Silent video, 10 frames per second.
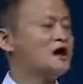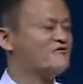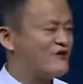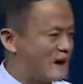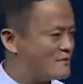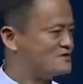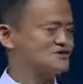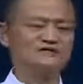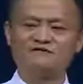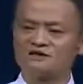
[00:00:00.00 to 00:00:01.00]
Farmers
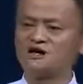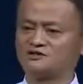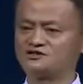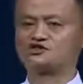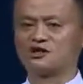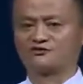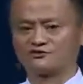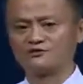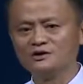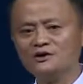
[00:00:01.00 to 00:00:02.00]
never got this chance.